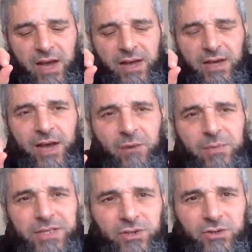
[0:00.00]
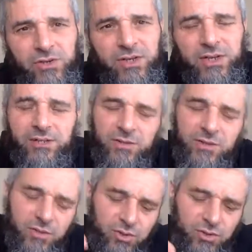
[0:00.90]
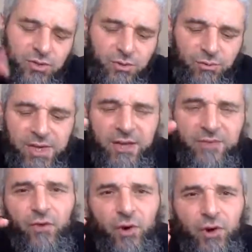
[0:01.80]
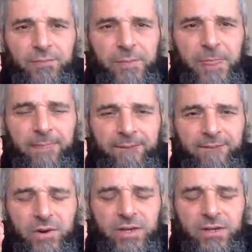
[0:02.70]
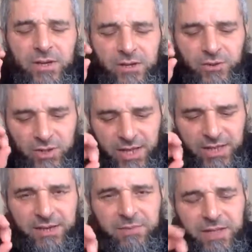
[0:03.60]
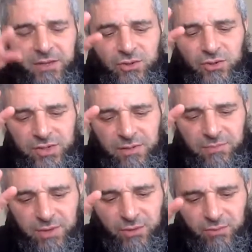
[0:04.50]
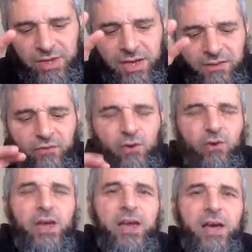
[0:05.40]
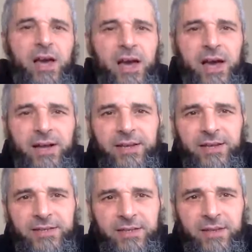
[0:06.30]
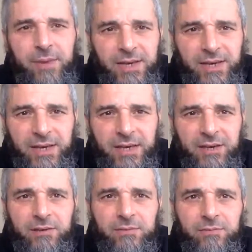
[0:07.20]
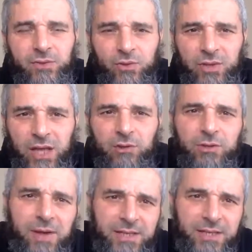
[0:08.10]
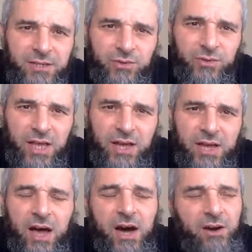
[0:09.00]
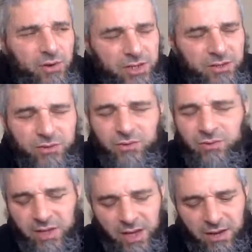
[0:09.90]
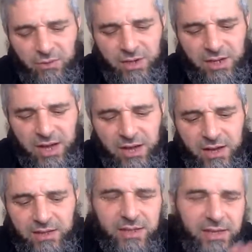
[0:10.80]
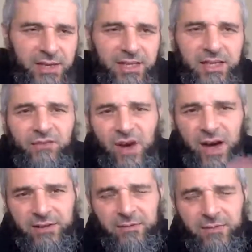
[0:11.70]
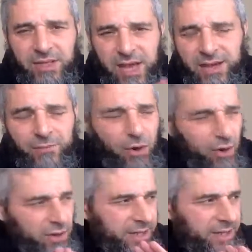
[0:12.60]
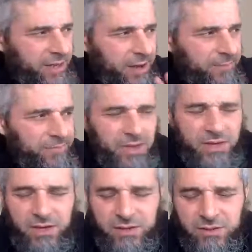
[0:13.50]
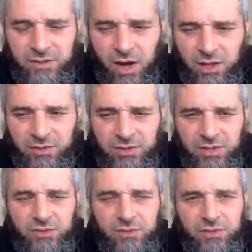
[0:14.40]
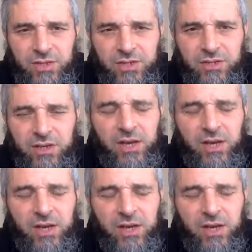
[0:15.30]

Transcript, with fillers: And how many juz? It's in juz three and four. All right? Surat Al-Imran, juz number three and four. And is it Makki surah or Madani surah? According to, alhamdulillah, the ittifaq, the madhahib, all the uh, uh, scholars, the, the